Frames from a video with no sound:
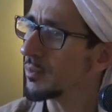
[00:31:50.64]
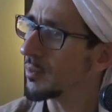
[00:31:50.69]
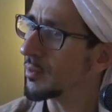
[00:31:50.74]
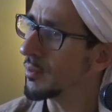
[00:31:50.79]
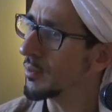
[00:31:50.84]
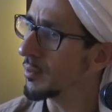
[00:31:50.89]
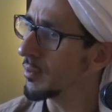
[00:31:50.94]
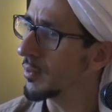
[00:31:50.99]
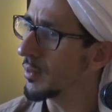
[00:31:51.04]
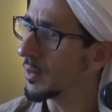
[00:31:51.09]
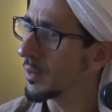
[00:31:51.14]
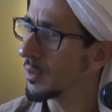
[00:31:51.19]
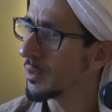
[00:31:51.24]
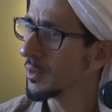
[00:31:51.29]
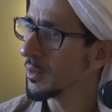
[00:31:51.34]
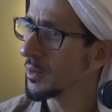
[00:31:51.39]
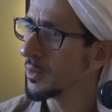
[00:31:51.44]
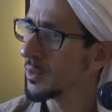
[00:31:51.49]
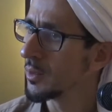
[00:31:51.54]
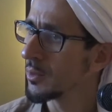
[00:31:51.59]

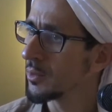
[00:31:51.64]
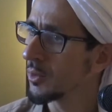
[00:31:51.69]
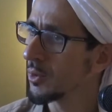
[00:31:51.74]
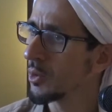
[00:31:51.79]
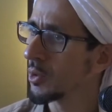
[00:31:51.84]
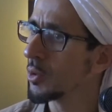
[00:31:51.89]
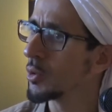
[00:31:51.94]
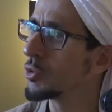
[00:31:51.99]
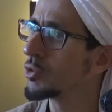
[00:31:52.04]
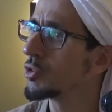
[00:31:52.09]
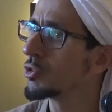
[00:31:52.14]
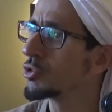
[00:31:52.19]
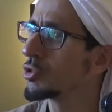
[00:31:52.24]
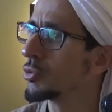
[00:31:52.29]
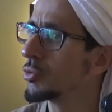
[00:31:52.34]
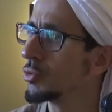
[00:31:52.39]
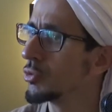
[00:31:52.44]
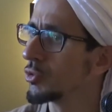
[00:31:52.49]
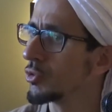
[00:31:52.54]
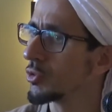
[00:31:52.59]
The closed
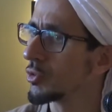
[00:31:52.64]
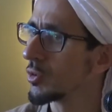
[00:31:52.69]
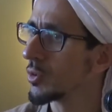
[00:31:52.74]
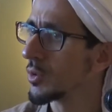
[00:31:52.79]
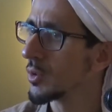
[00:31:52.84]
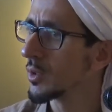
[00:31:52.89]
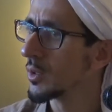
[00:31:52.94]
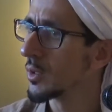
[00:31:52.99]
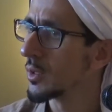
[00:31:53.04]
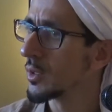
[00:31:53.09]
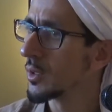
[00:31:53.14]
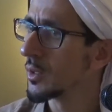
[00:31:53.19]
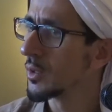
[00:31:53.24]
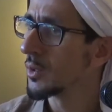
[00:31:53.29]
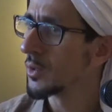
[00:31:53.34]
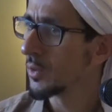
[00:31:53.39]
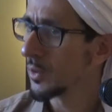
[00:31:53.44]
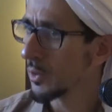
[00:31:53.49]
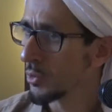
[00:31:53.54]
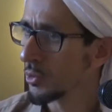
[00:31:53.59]
shoes.
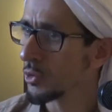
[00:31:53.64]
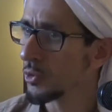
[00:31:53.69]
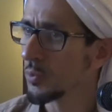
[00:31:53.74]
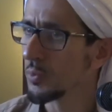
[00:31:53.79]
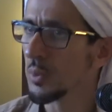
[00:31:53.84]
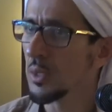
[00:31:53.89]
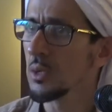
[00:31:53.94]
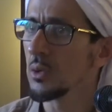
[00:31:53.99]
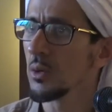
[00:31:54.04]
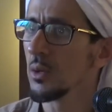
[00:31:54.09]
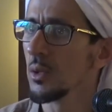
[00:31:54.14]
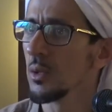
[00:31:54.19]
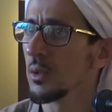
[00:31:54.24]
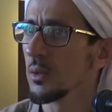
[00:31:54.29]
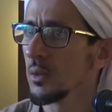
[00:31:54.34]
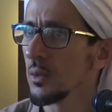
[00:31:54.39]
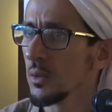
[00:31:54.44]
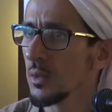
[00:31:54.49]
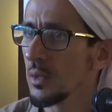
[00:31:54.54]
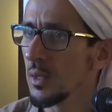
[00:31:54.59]
They could be
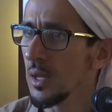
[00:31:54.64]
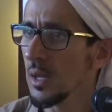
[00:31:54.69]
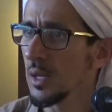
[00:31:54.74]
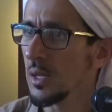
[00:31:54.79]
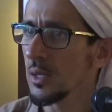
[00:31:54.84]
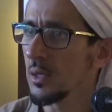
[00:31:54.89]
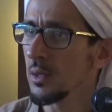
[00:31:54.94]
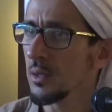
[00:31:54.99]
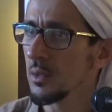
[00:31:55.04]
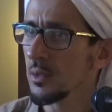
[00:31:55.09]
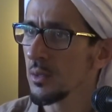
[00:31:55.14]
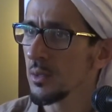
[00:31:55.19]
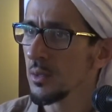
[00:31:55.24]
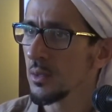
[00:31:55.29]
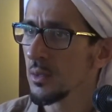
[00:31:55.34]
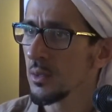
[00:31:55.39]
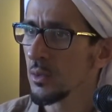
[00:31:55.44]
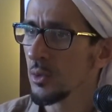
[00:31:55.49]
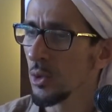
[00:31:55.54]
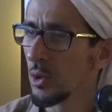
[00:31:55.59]
called
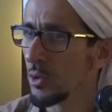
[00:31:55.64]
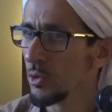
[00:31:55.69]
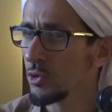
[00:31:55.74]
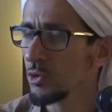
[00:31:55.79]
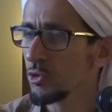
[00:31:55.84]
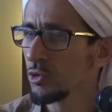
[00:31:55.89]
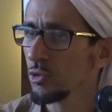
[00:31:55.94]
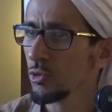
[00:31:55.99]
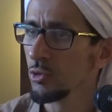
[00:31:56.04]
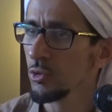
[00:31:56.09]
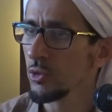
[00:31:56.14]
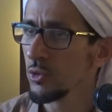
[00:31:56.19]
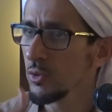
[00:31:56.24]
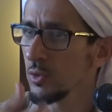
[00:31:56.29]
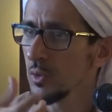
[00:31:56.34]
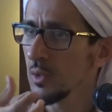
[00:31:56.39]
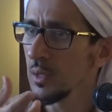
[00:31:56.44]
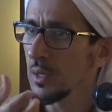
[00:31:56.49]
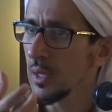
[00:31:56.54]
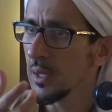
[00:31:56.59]
closed
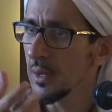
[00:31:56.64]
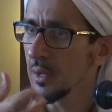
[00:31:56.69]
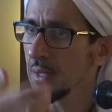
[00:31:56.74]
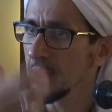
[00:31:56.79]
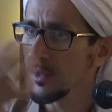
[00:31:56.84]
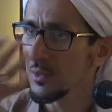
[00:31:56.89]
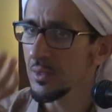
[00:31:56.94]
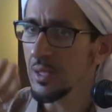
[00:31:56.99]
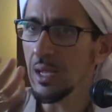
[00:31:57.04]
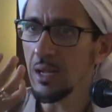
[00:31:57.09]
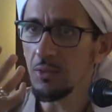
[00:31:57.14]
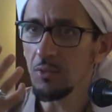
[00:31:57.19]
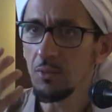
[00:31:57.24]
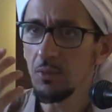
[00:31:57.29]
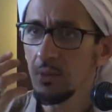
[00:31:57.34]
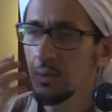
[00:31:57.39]
shoes are like scarf.